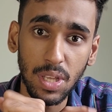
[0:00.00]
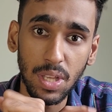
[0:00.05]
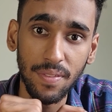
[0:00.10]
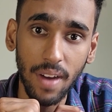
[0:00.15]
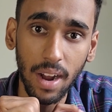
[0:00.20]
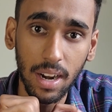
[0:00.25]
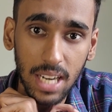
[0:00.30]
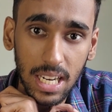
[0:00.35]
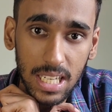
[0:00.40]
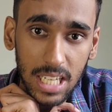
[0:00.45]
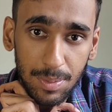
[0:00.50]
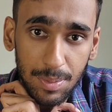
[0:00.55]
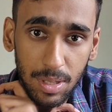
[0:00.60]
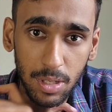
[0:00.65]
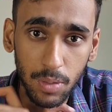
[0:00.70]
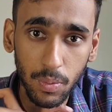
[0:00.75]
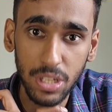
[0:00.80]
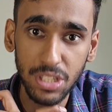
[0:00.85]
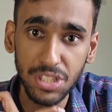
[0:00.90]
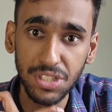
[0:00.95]
you have
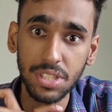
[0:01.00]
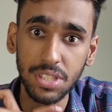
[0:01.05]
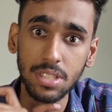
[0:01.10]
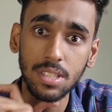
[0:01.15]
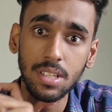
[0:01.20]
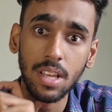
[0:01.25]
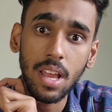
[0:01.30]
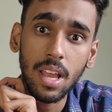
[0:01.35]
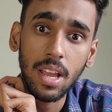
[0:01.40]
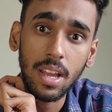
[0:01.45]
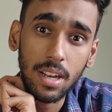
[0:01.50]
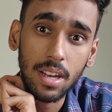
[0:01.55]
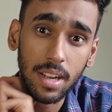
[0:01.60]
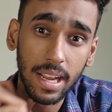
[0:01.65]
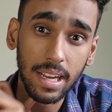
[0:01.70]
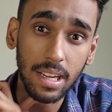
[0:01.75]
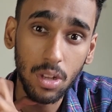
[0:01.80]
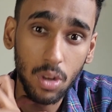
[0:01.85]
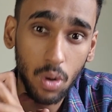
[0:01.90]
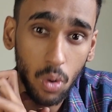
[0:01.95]
unattempted questions,
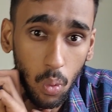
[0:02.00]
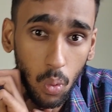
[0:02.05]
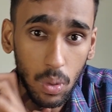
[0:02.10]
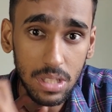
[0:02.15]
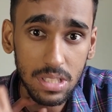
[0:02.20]
try to go